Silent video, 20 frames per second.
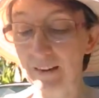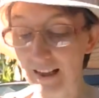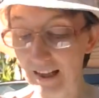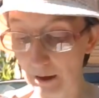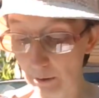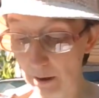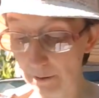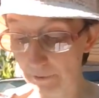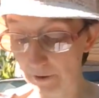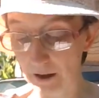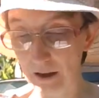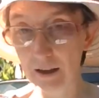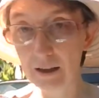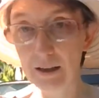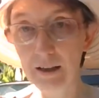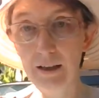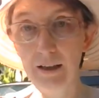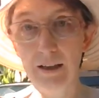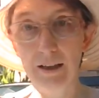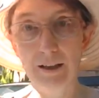However,
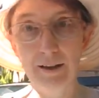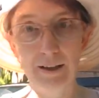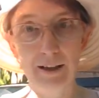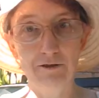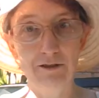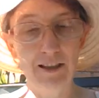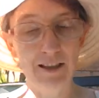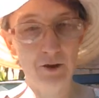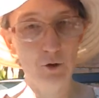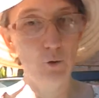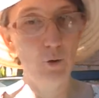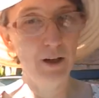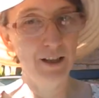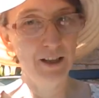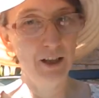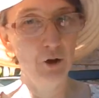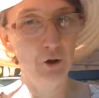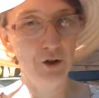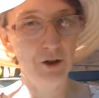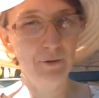there is quite
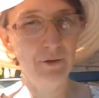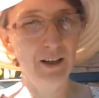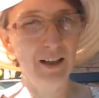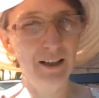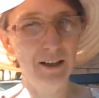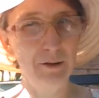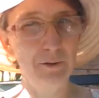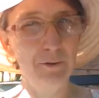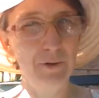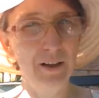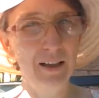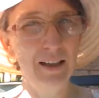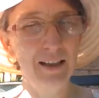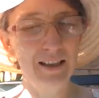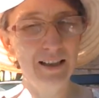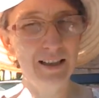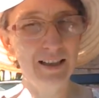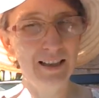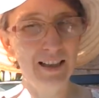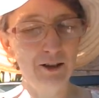a lot of kind of
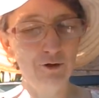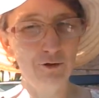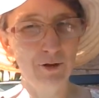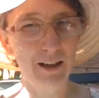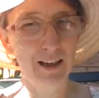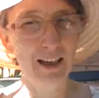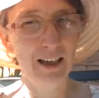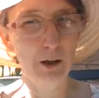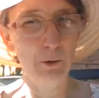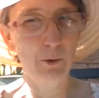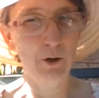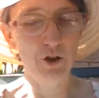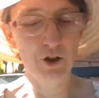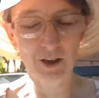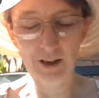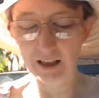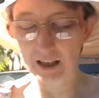secret language and